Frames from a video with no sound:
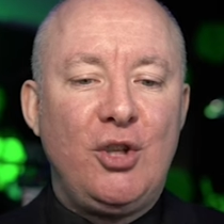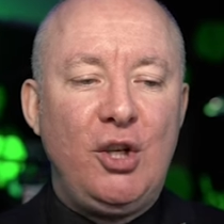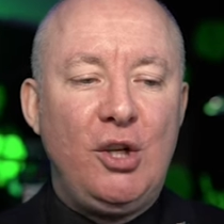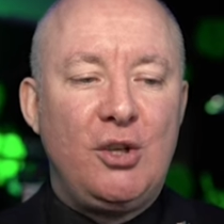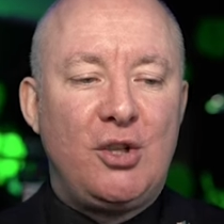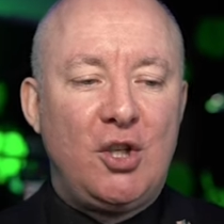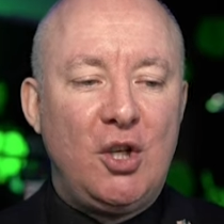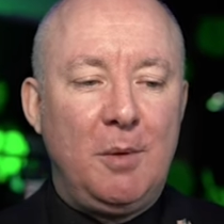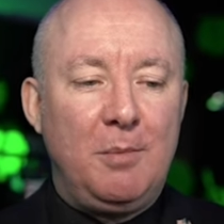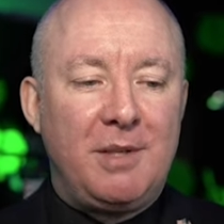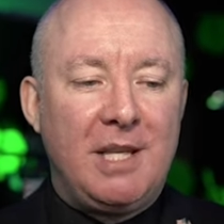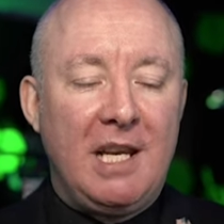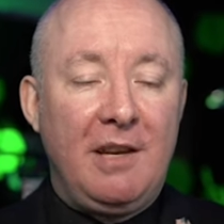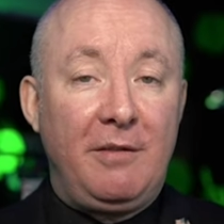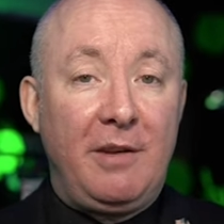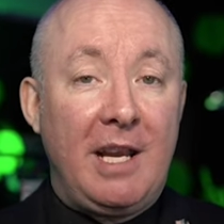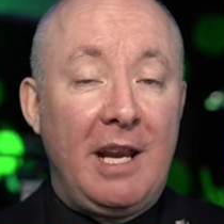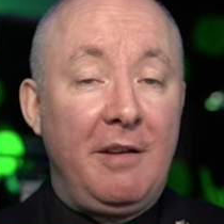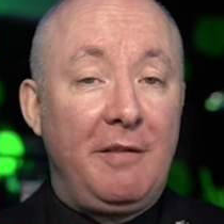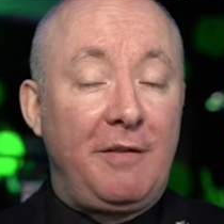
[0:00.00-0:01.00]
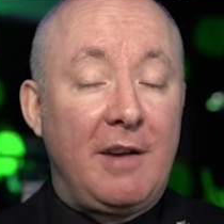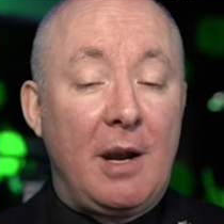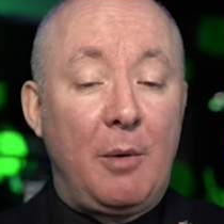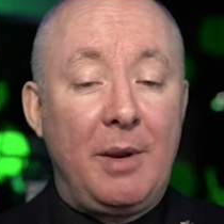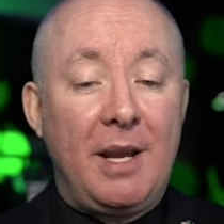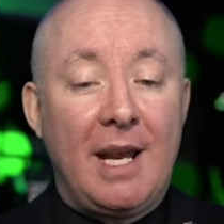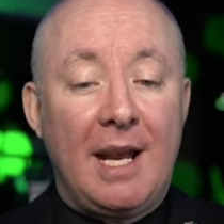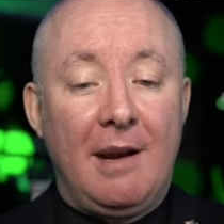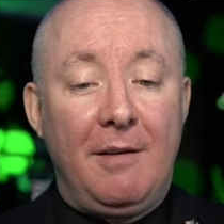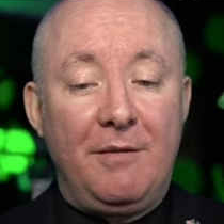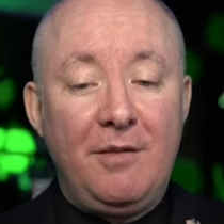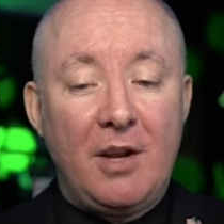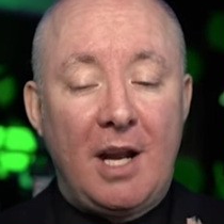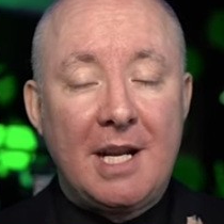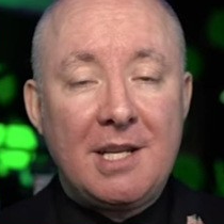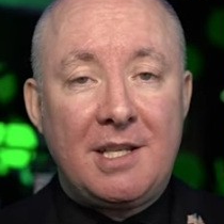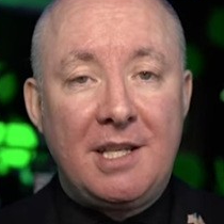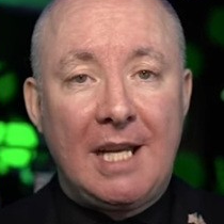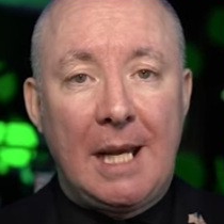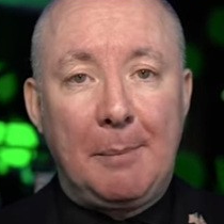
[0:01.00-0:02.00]
YouTube TV. In fact, we have
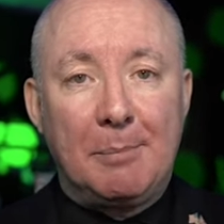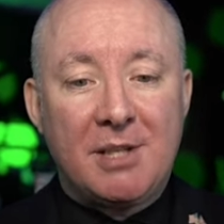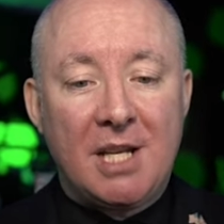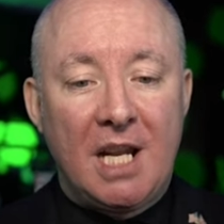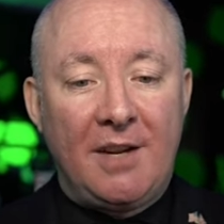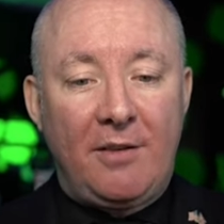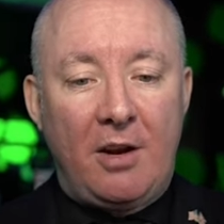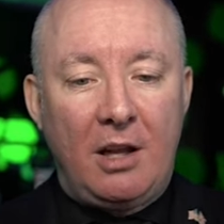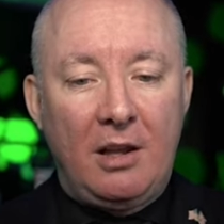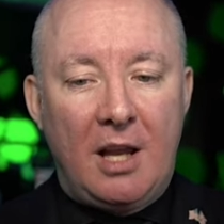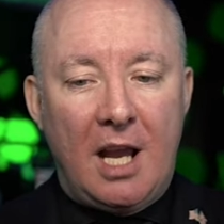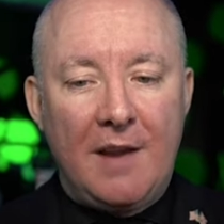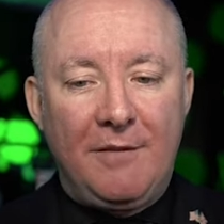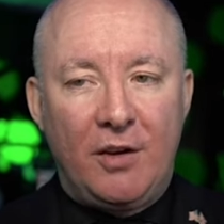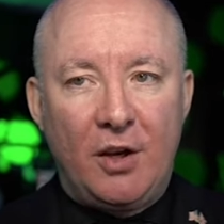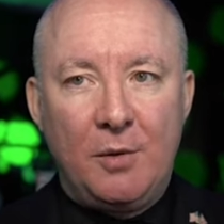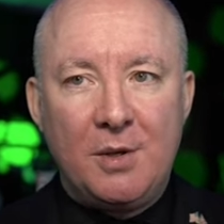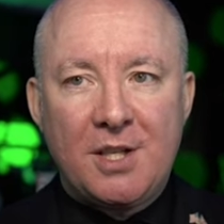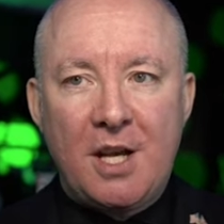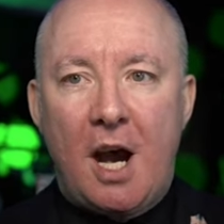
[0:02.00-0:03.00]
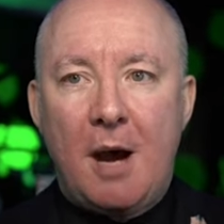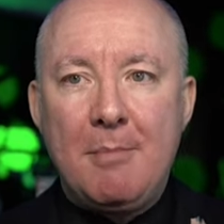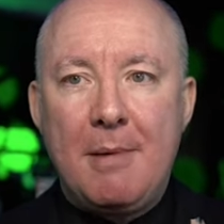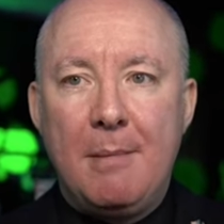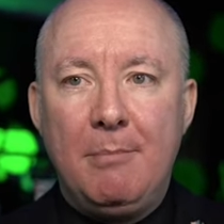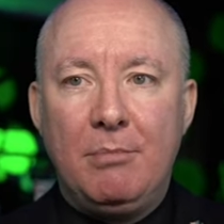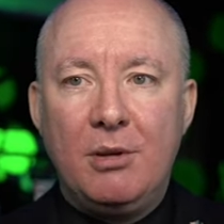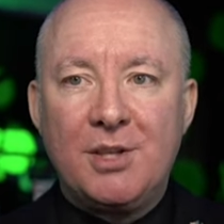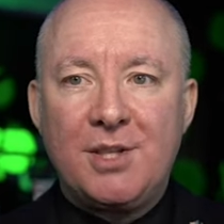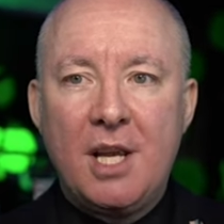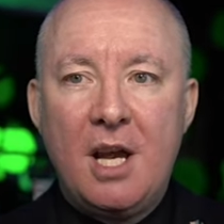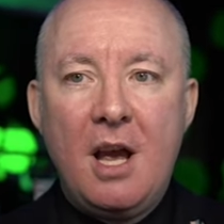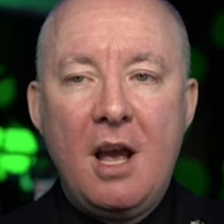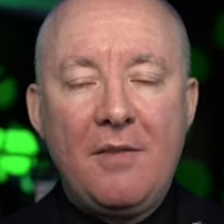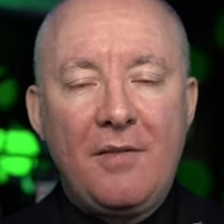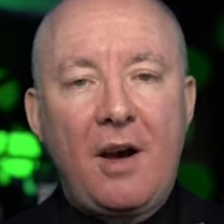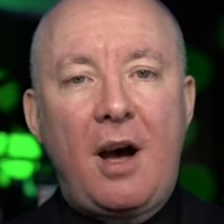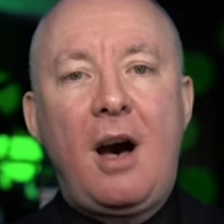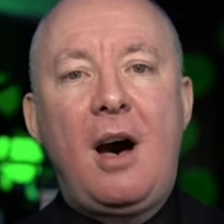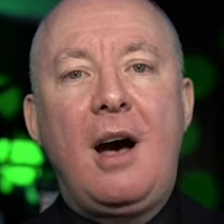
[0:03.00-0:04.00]
98% of our live viewers are members,
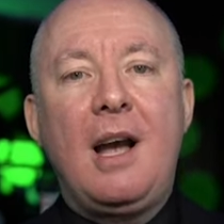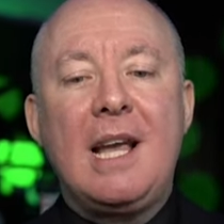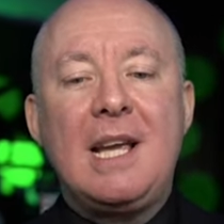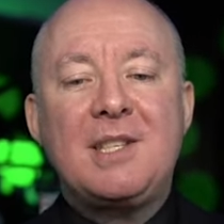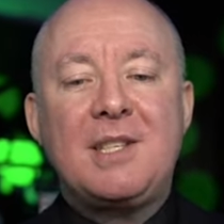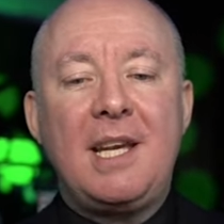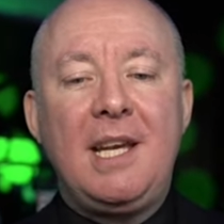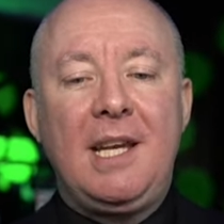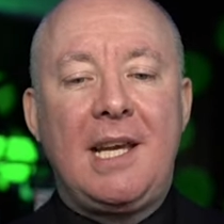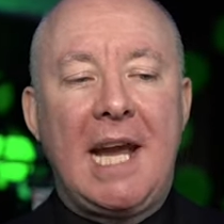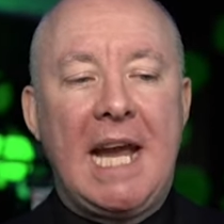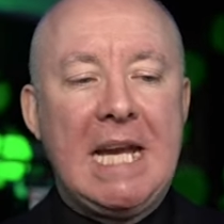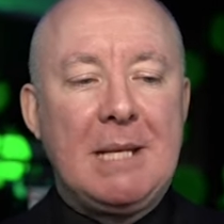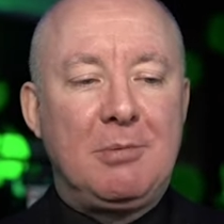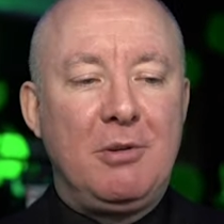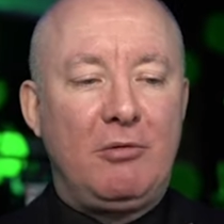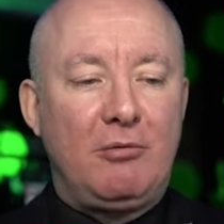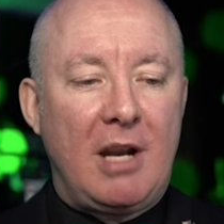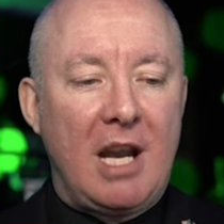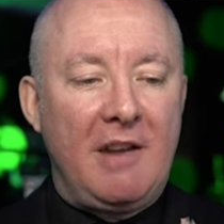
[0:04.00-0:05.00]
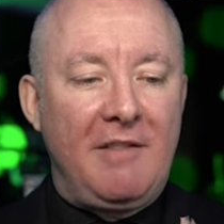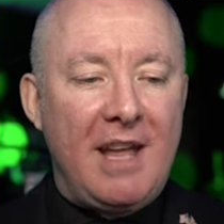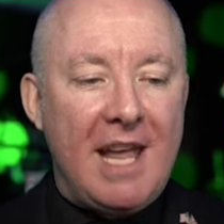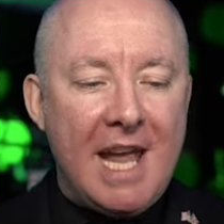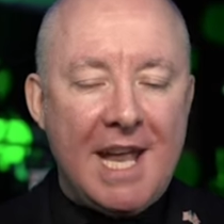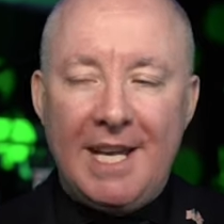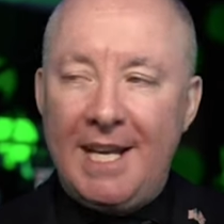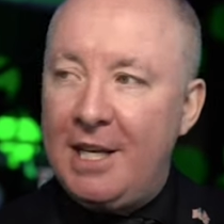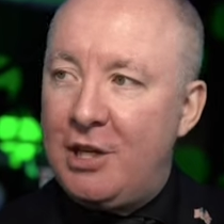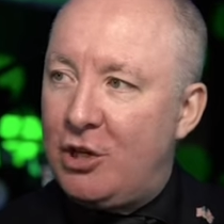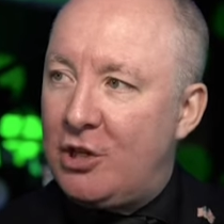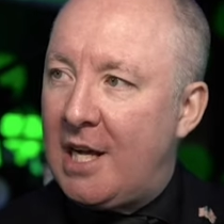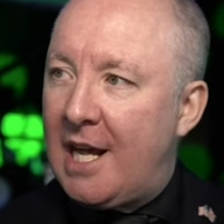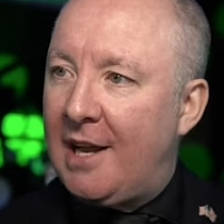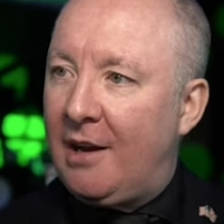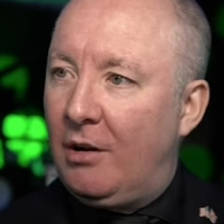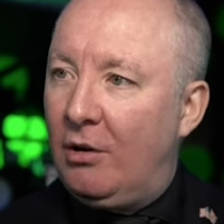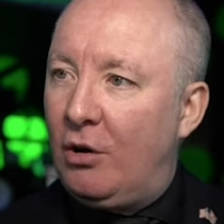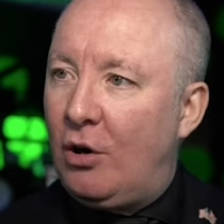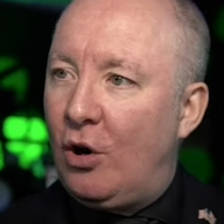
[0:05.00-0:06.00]
the highest engagement rate of any
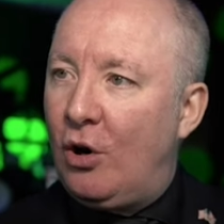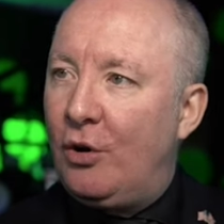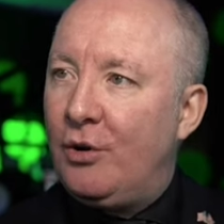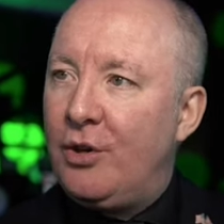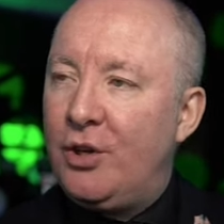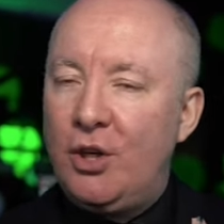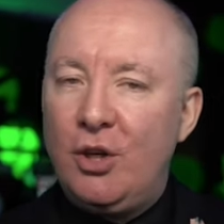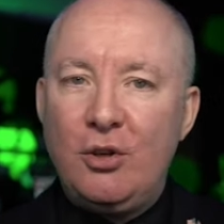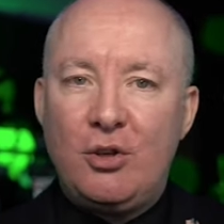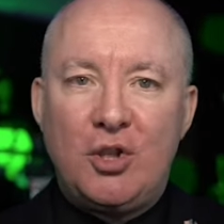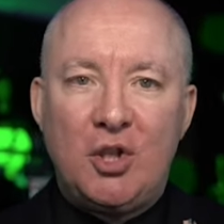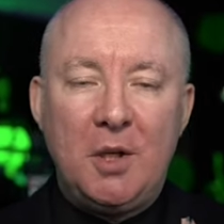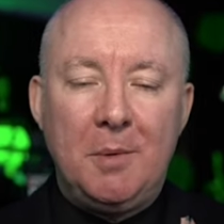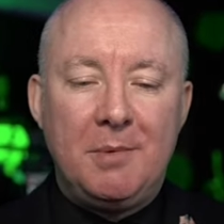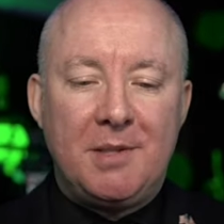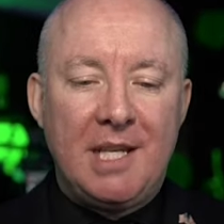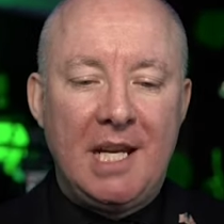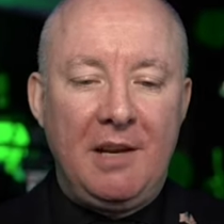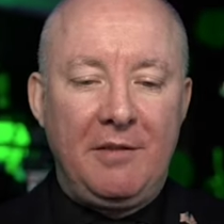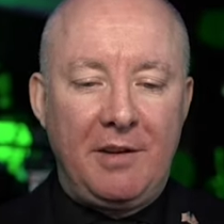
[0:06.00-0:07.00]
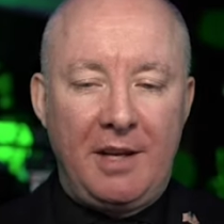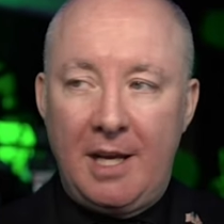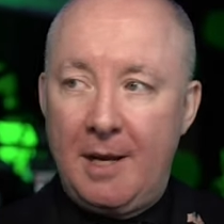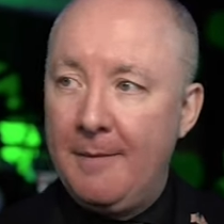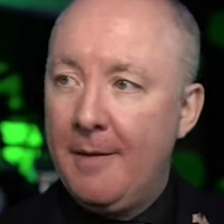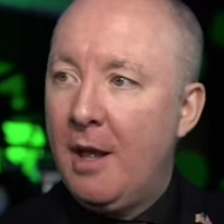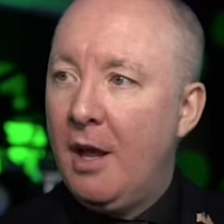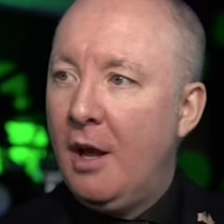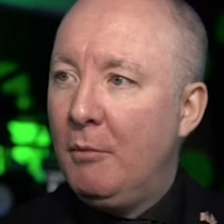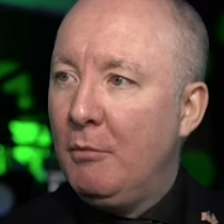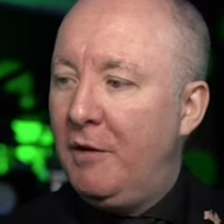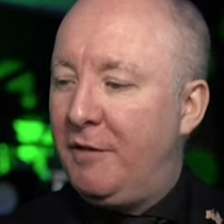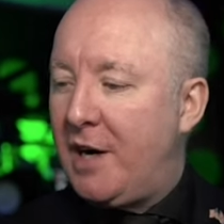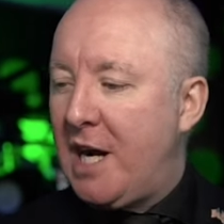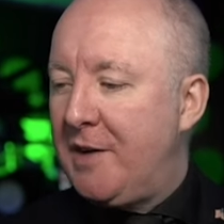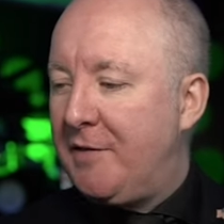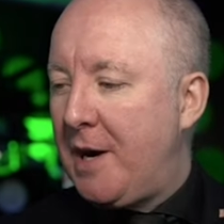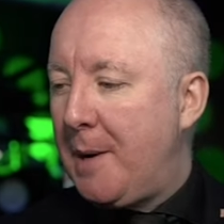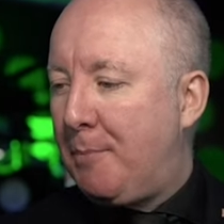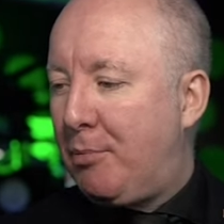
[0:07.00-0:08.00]
channel on YouTube TV. We're
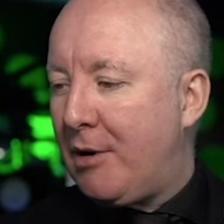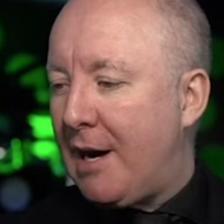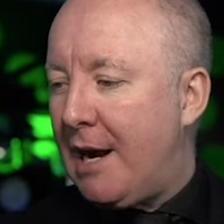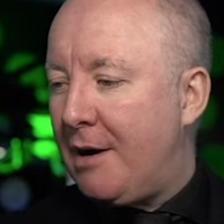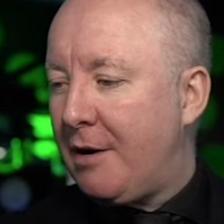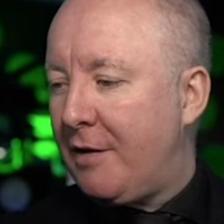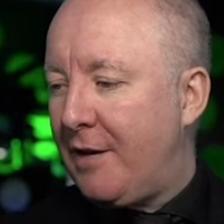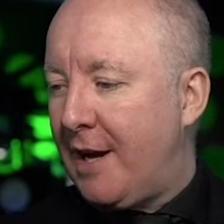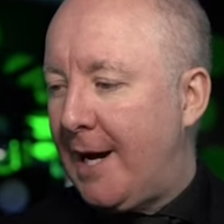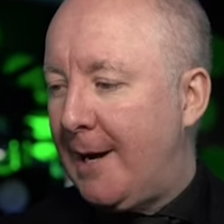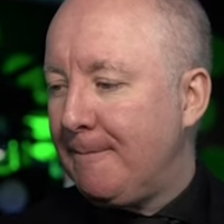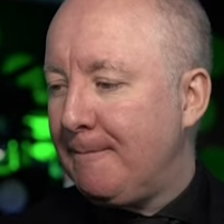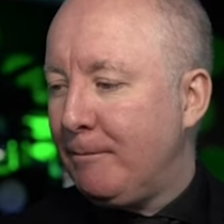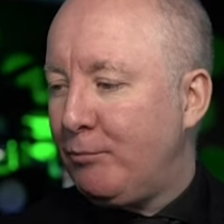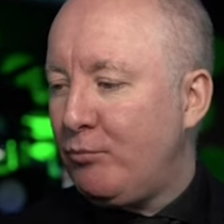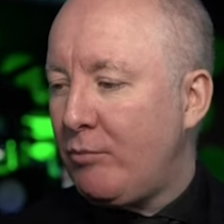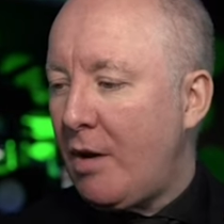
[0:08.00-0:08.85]
very, very proud of that.